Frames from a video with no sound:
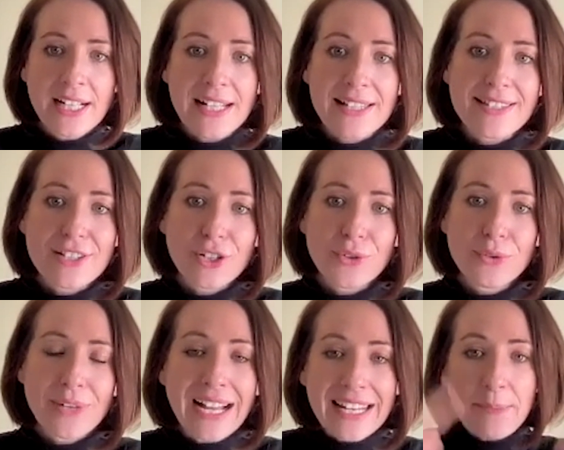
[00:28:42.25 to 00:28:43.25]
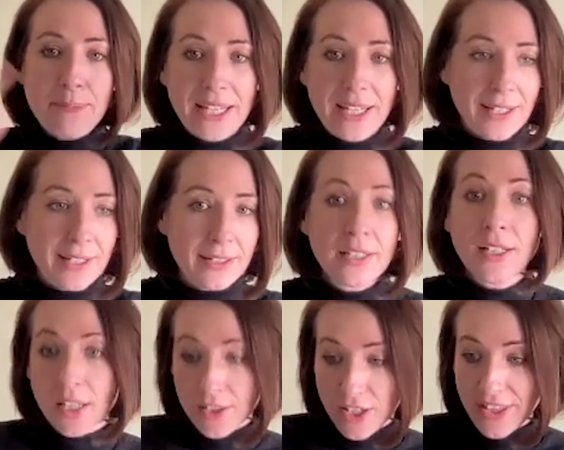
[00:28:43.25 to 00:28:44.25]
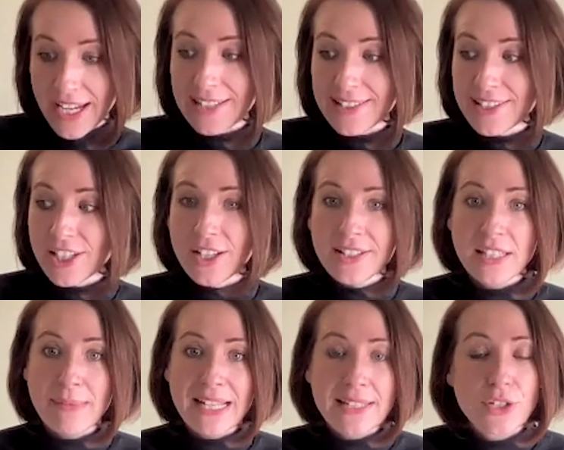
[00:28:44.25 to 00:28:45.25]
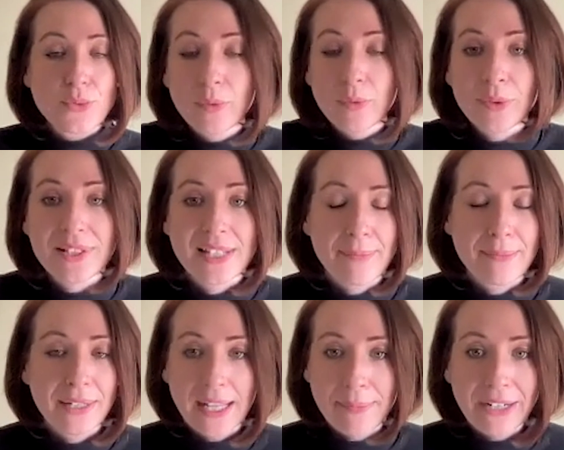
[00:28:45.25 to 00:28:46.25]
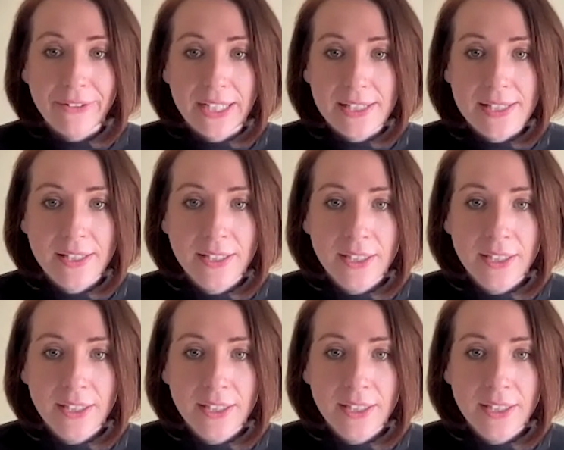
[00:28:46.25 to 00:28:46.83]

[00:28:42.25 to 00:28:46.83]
And so had it been that they had started the message, well, we want to get married,